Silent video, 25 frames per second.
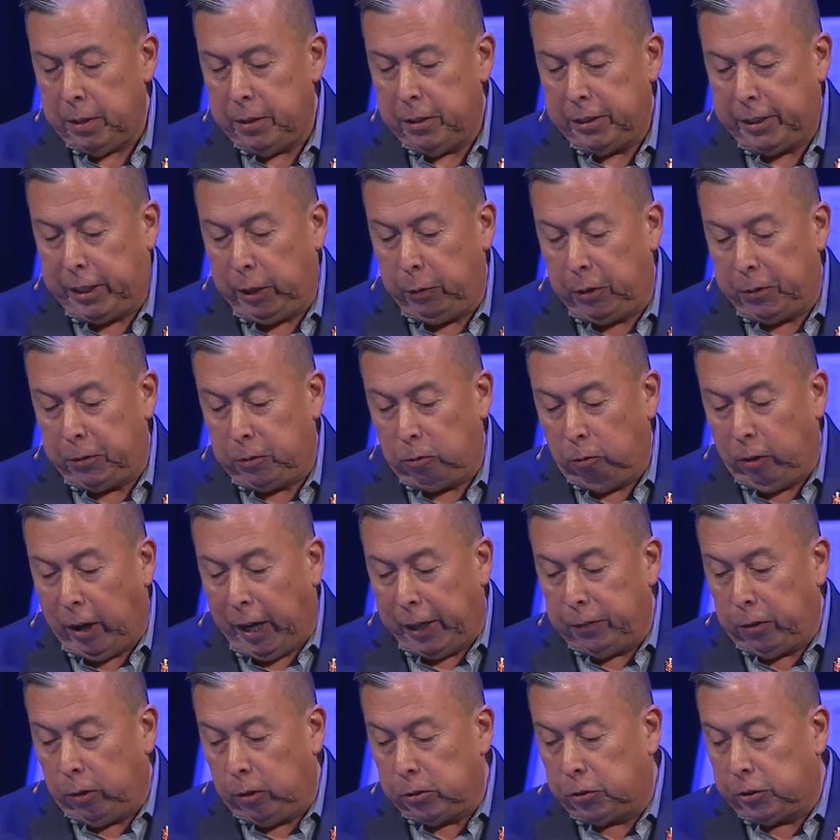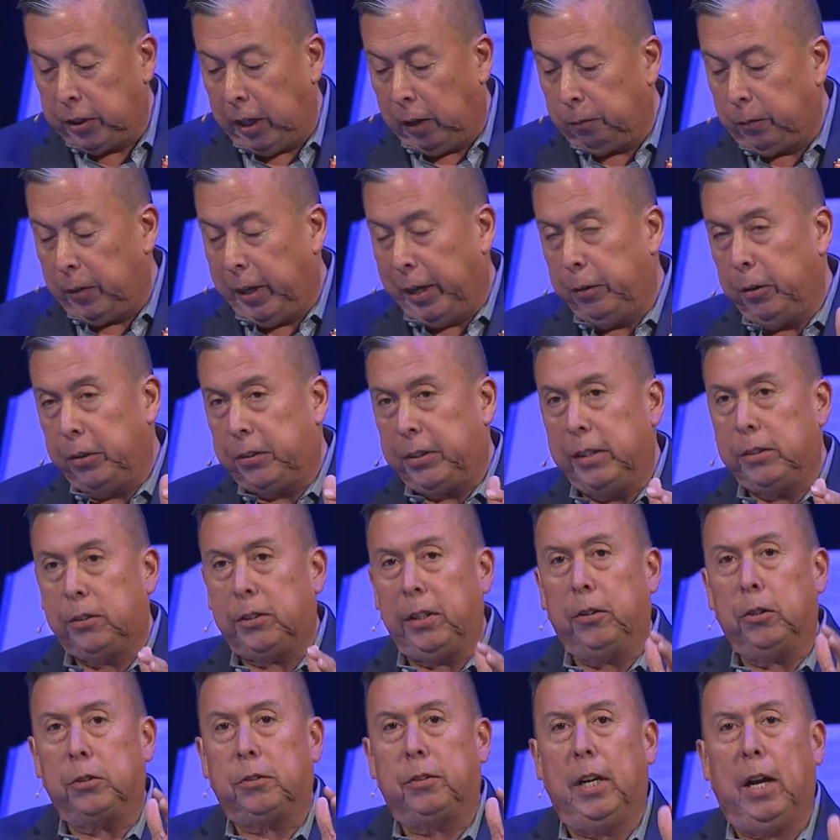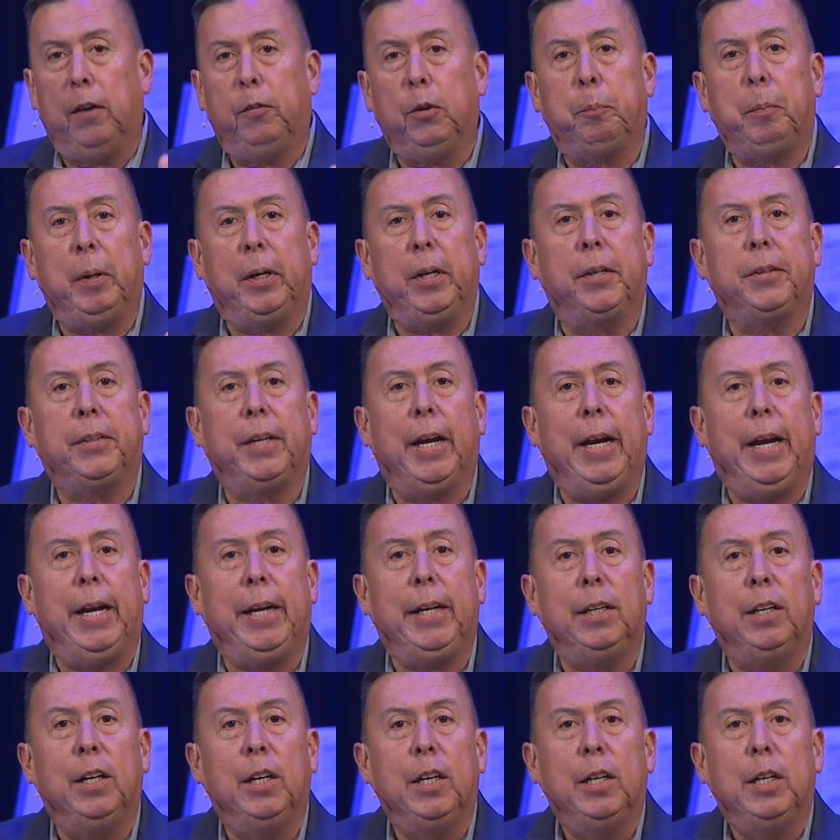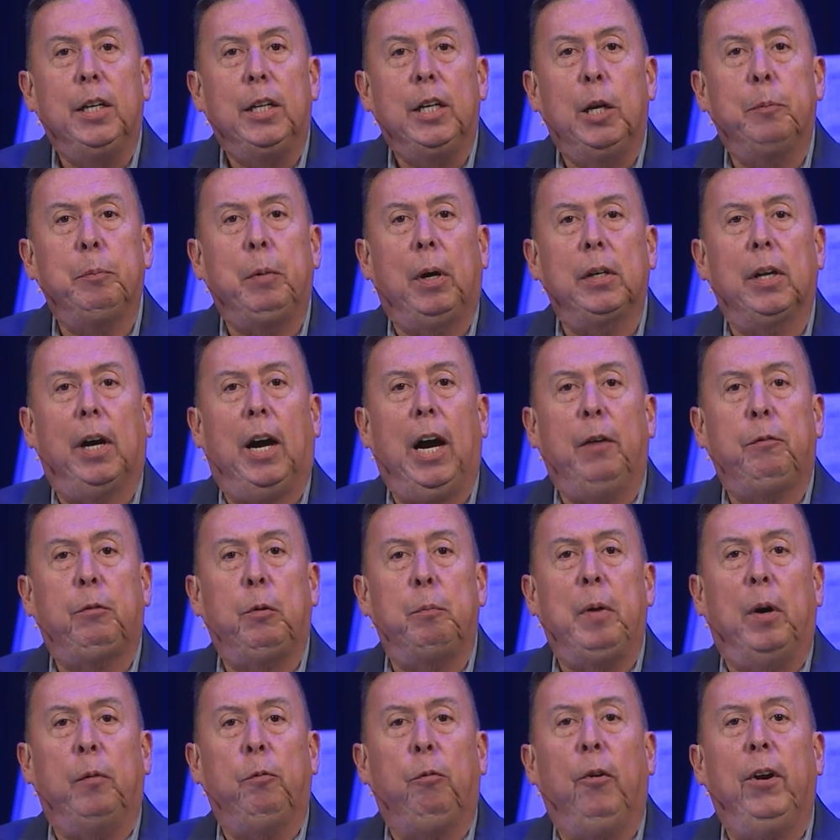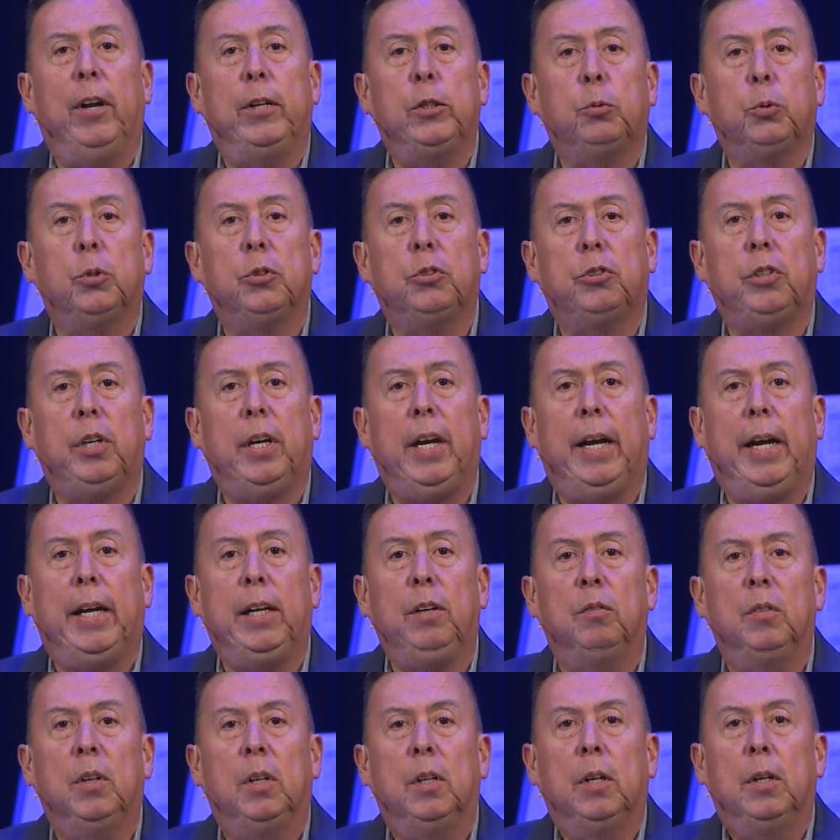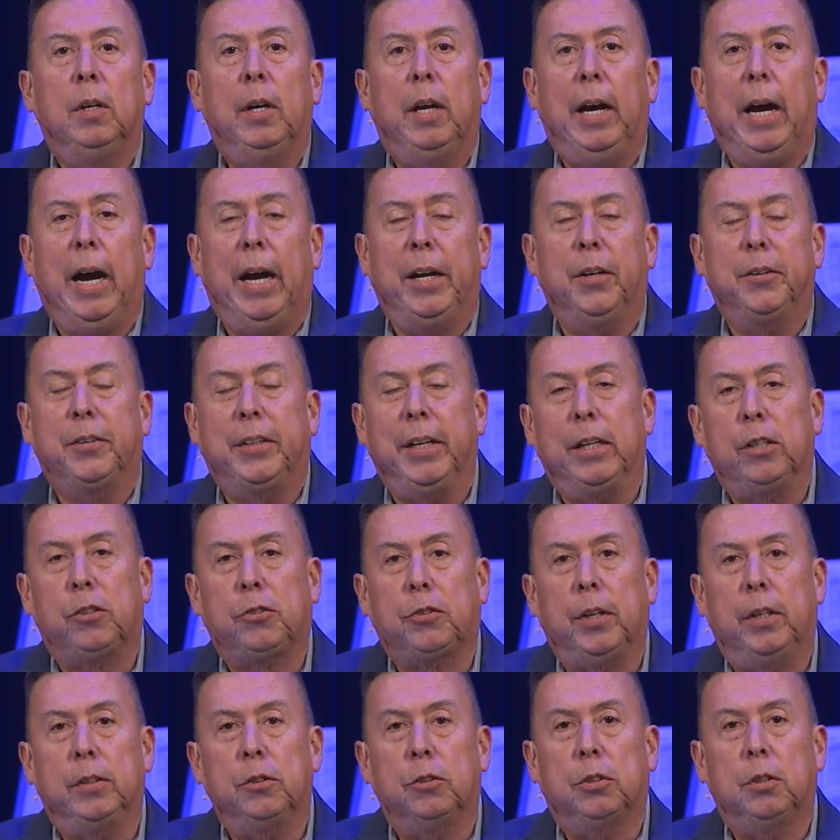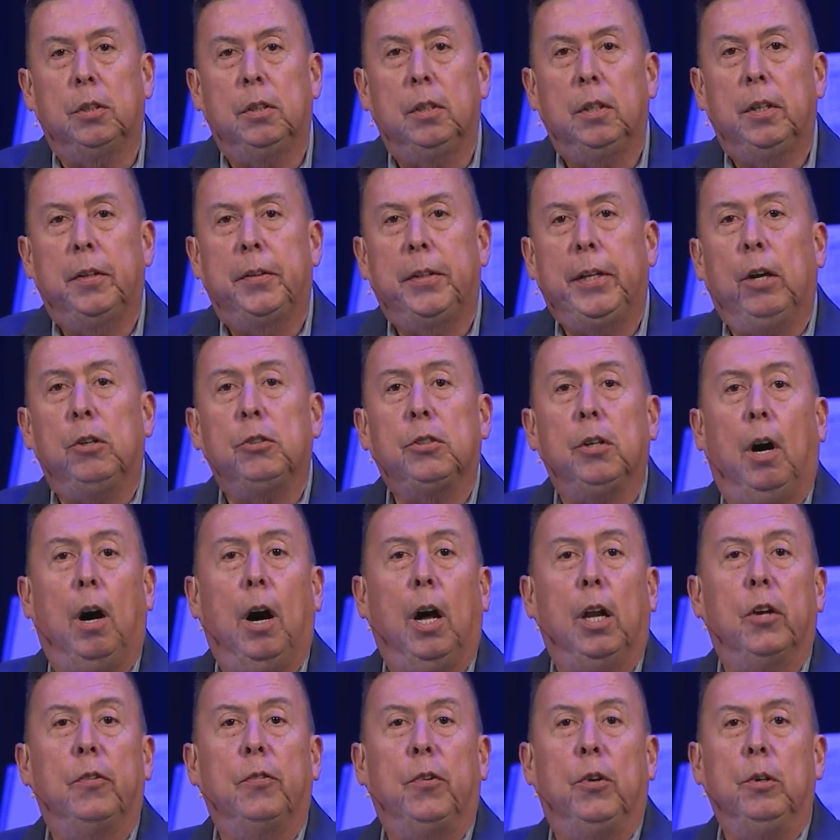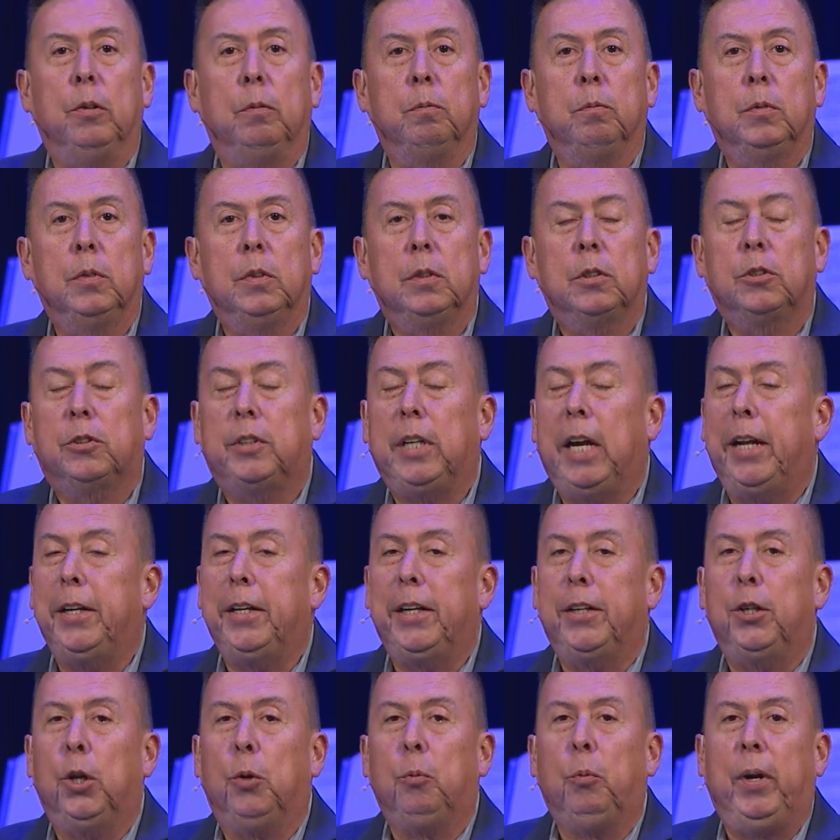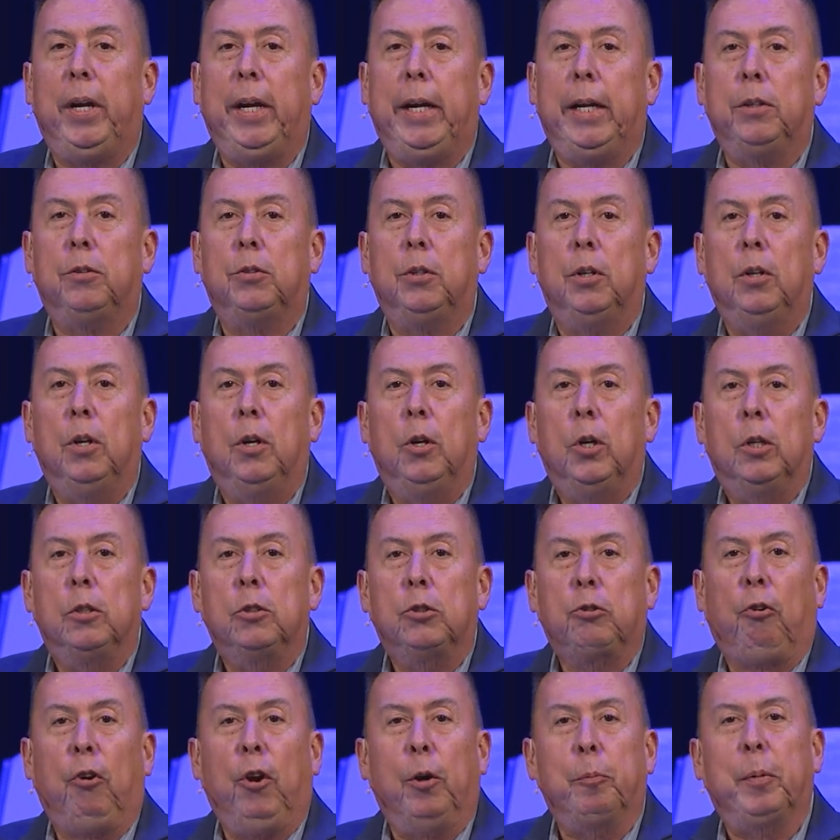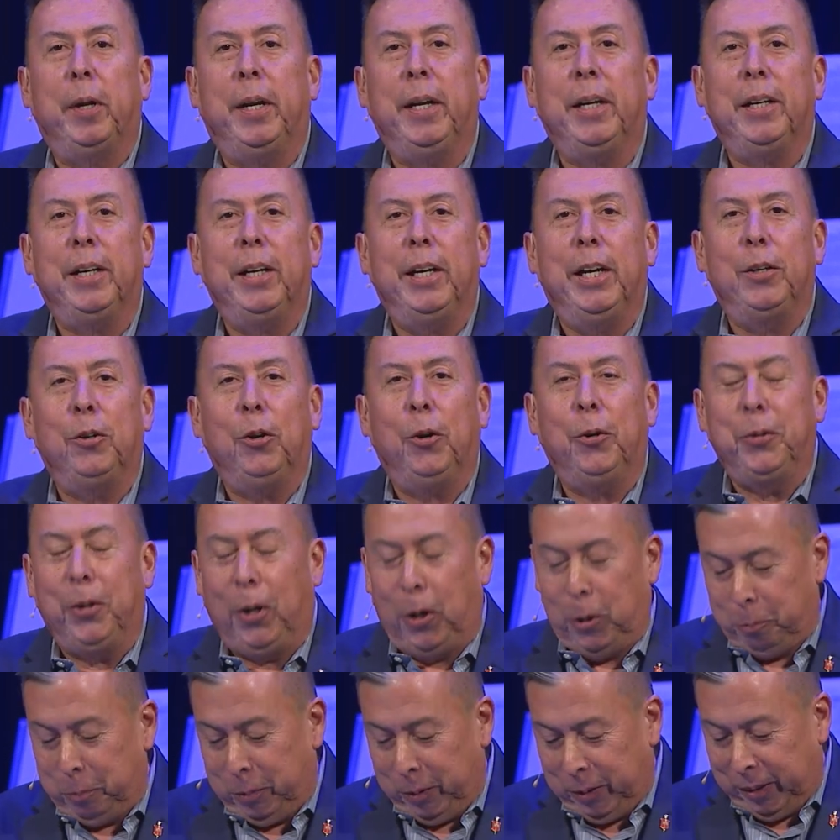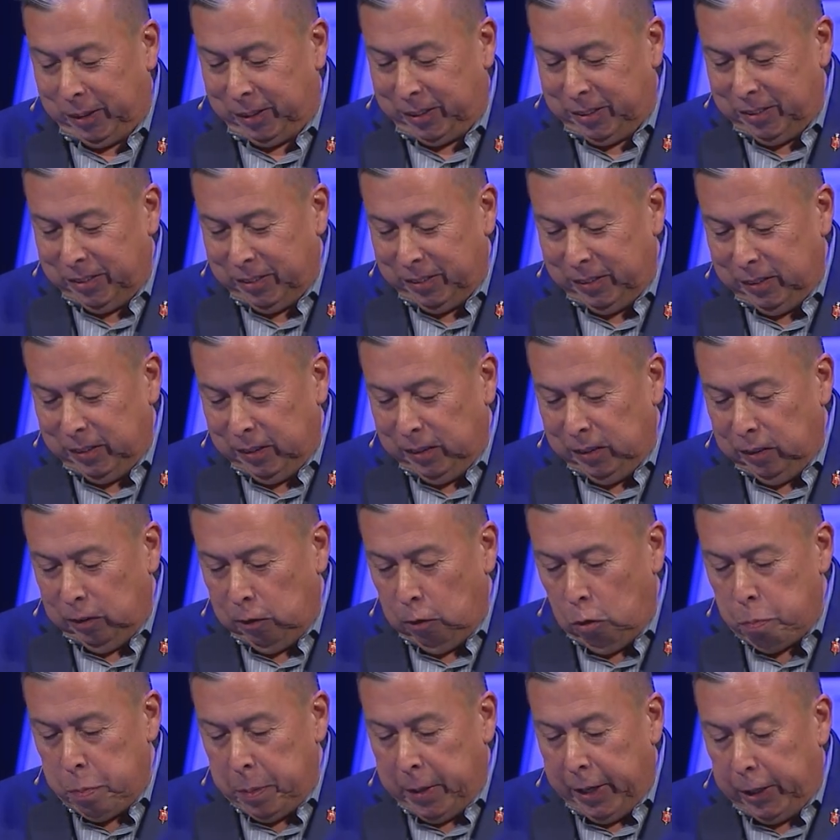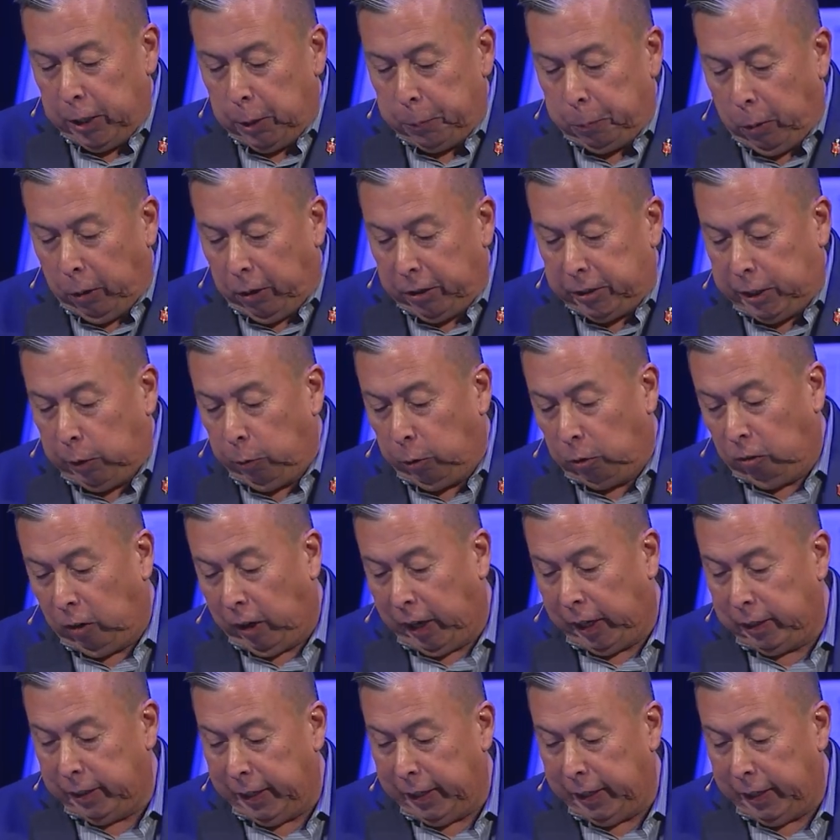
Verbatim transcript: She would write of herself later, she said, there's never been a day in my life when my friends would say, at a distance, there's Oliver standing in the weeds, scribbling in her notebook. In a book she would write